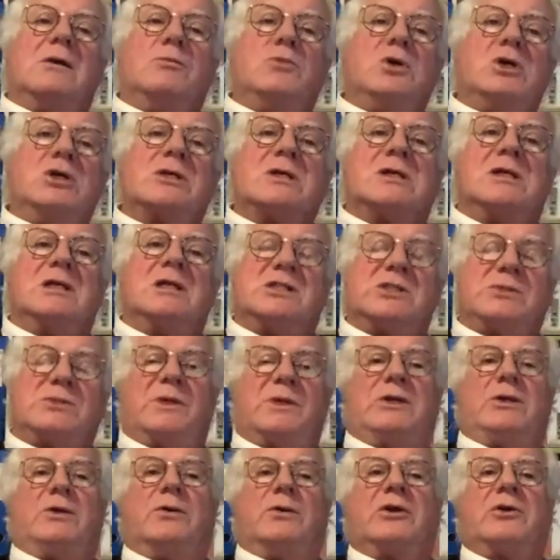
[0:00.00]
a musical
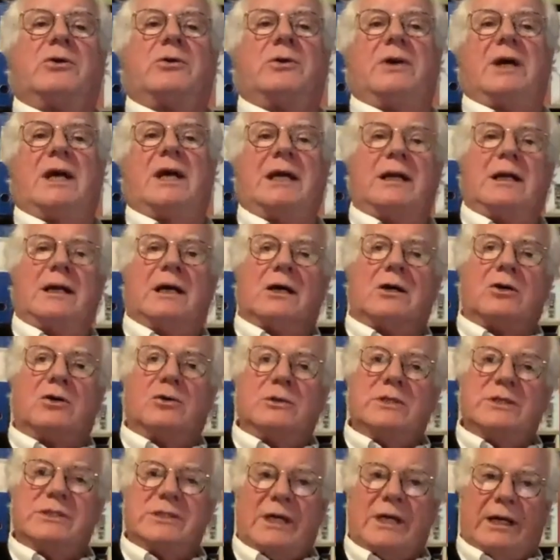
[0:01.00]
instrument, you want to create a
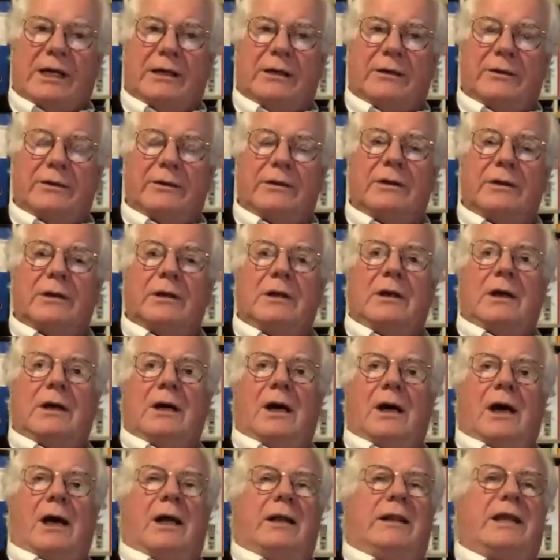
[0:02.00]
good sound.
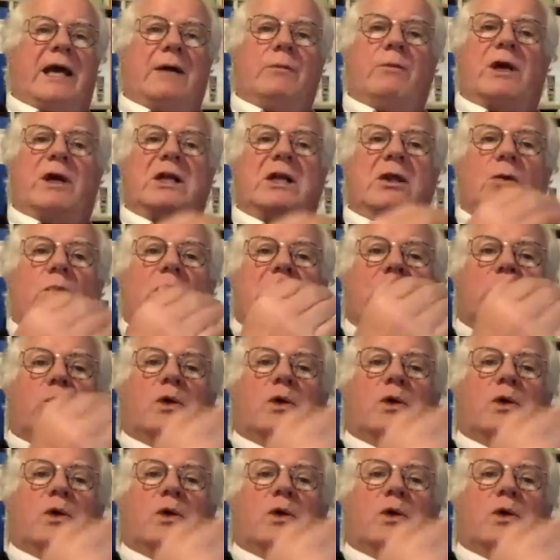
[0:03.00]
And then when you want to